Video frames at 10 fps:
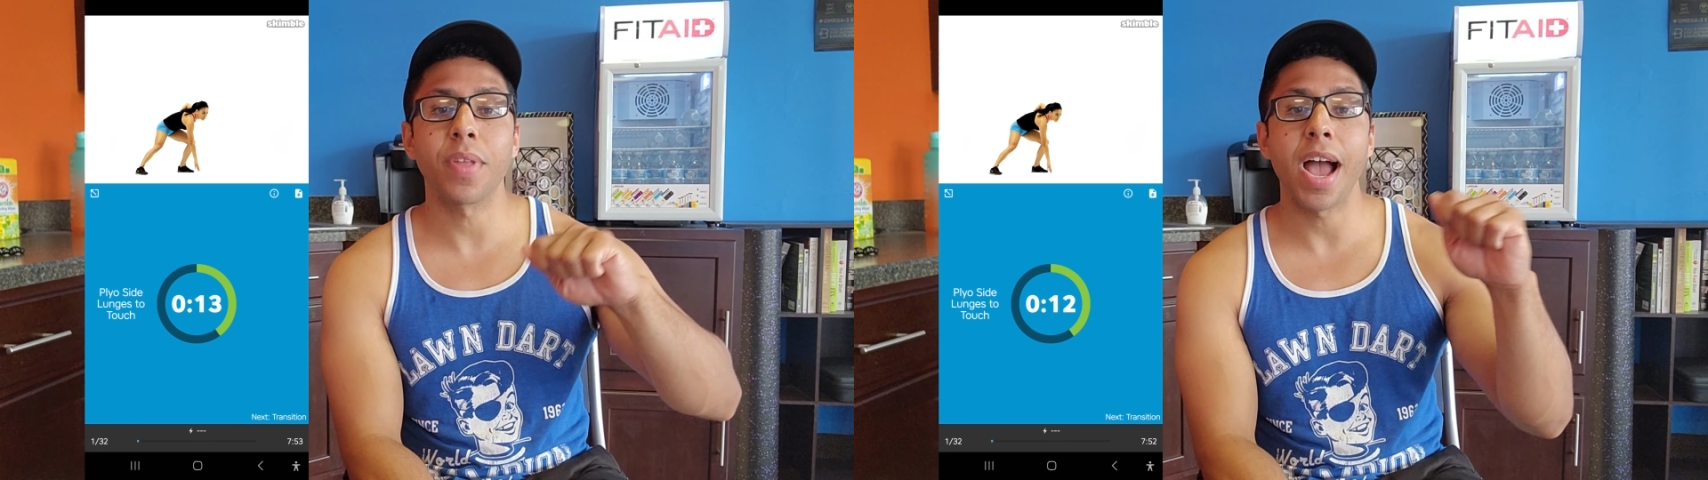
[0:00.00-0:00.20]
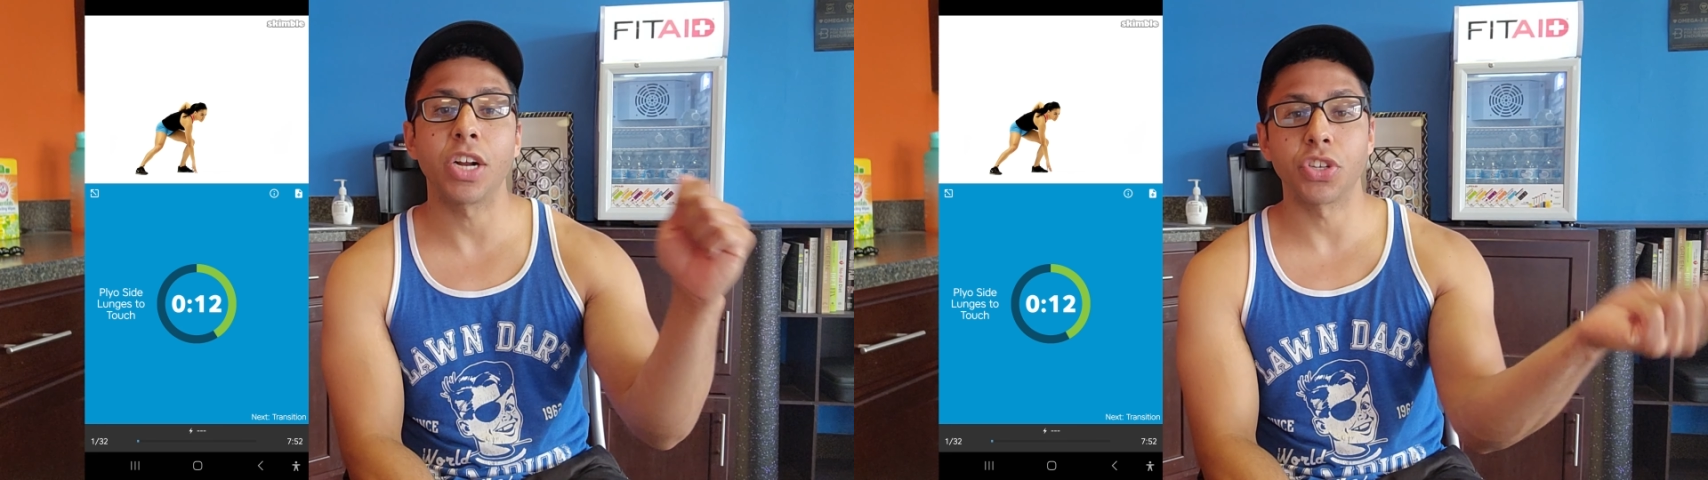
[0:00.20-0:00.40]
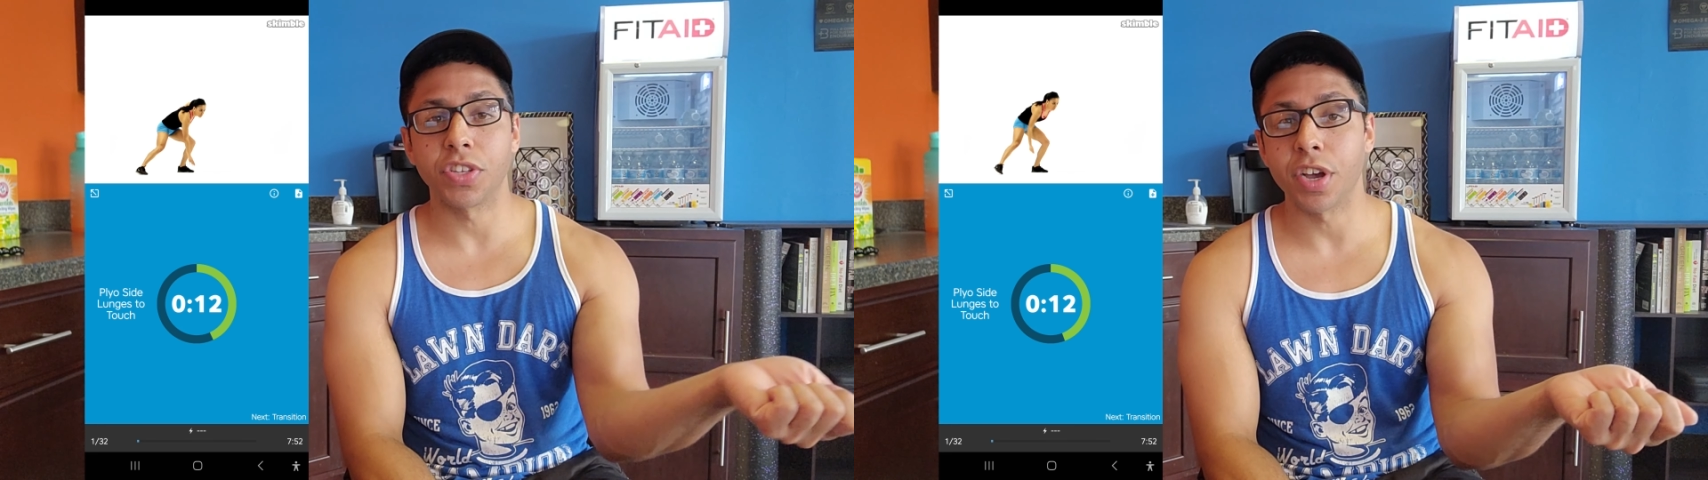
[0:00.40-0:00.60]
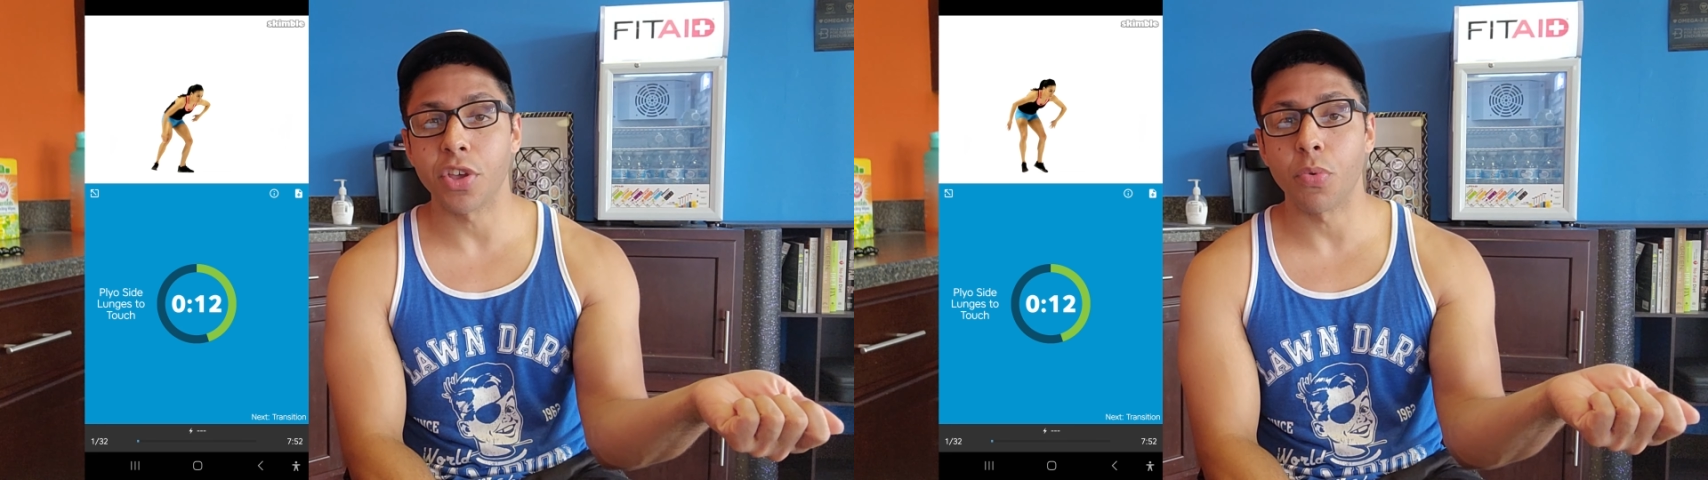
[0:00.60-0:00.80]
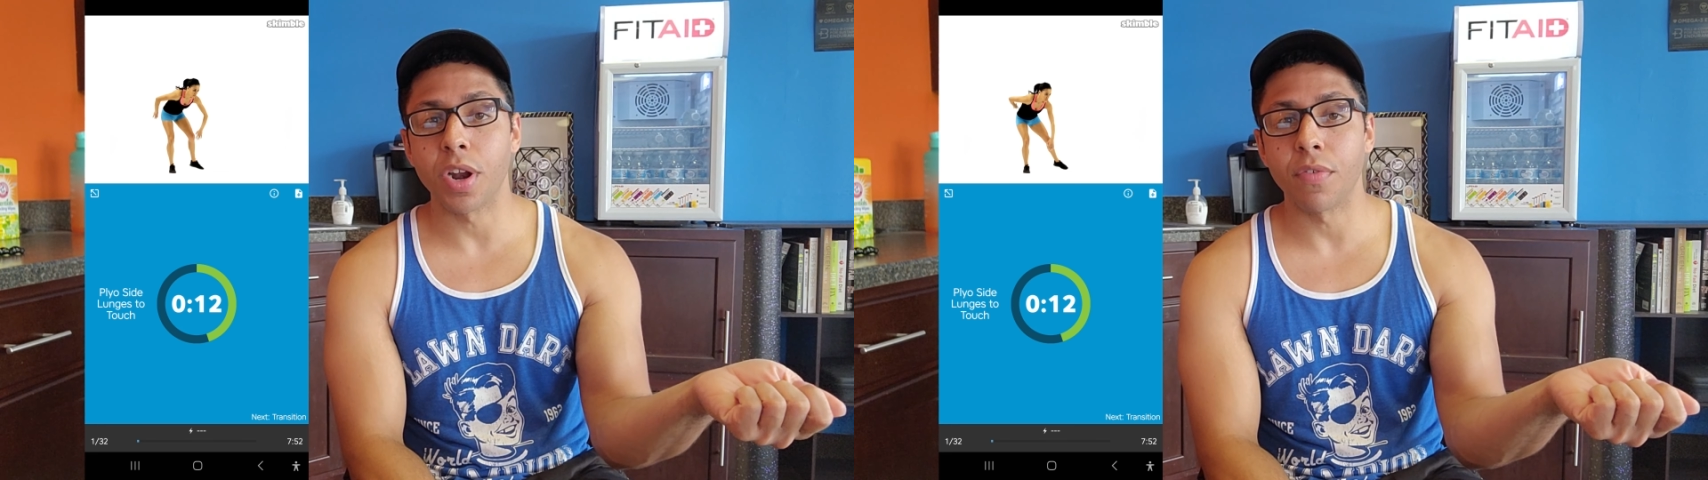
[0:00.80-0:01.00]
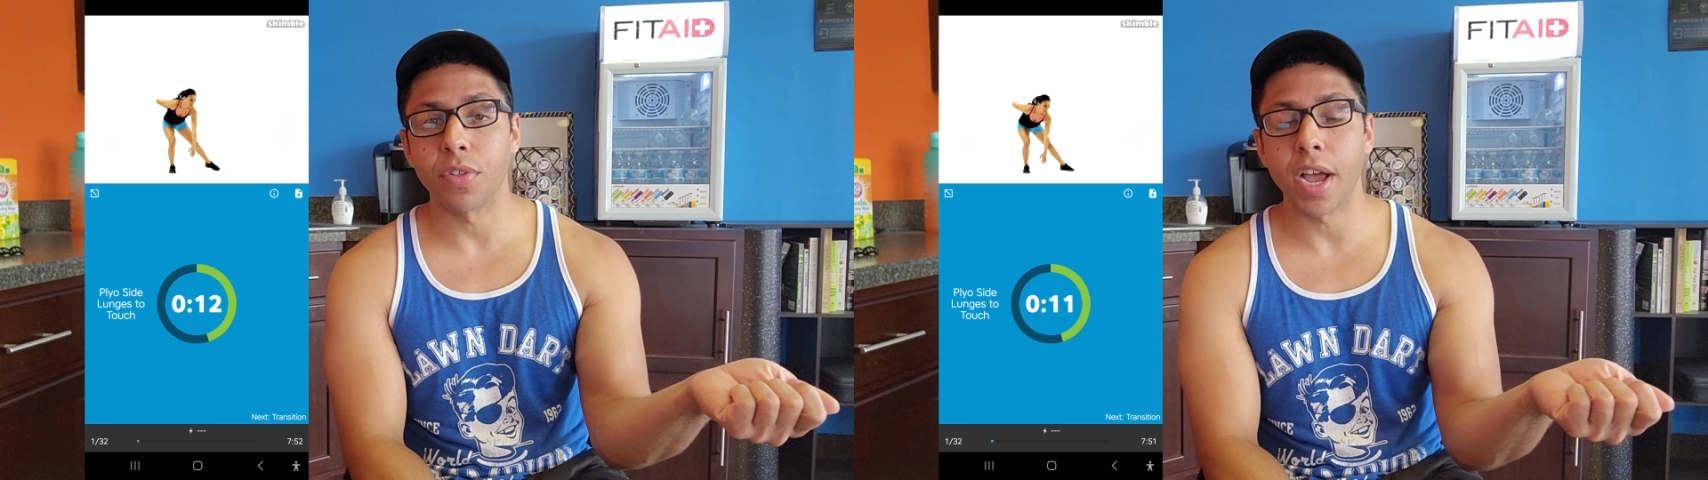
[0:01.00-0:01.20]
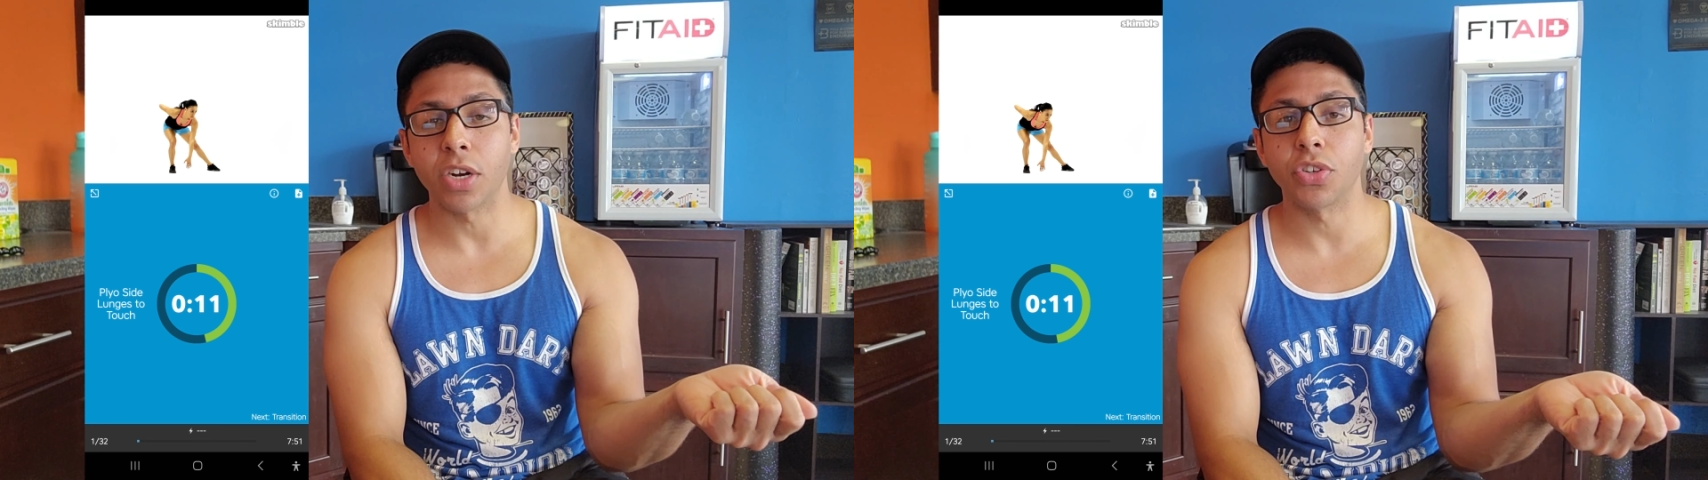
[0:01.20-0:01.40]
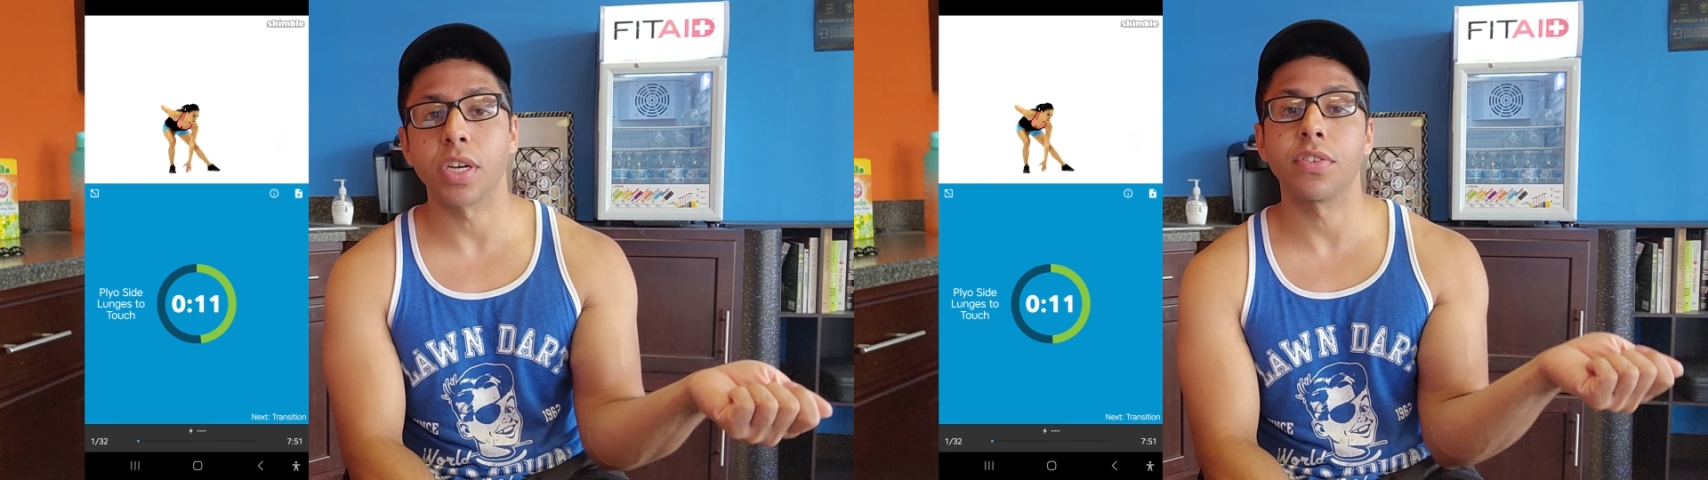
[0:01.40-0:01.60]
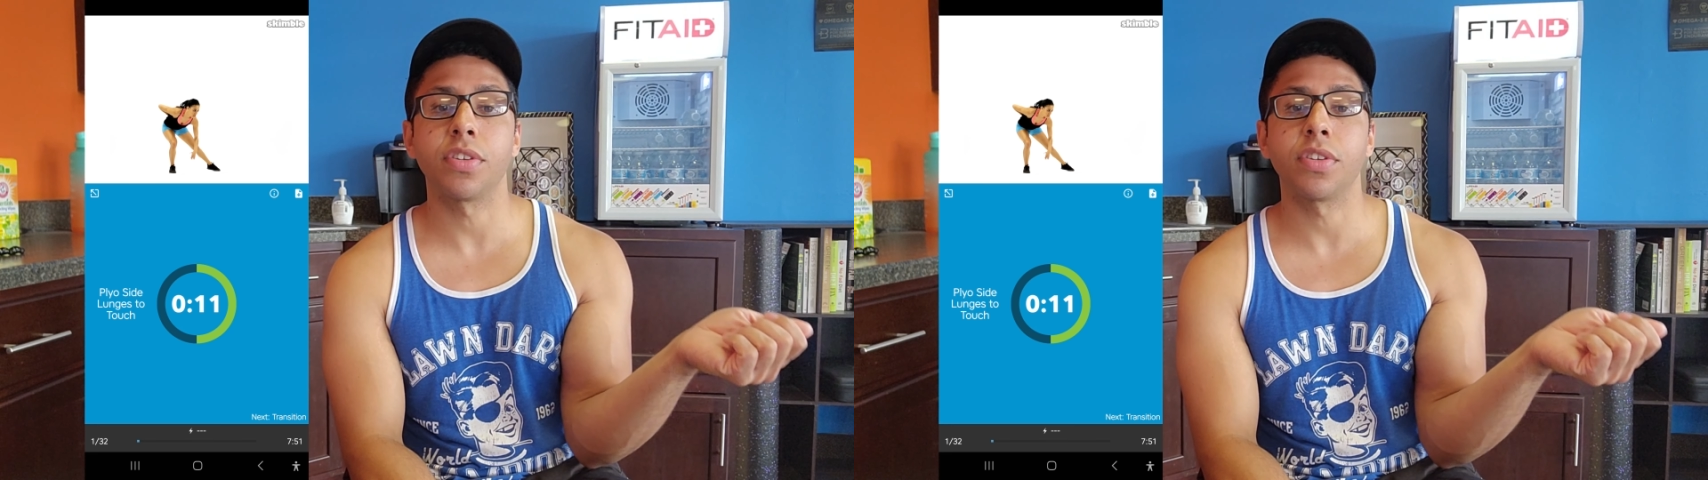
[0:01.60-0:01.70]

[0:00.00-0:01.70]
actually tell you whenever the exercise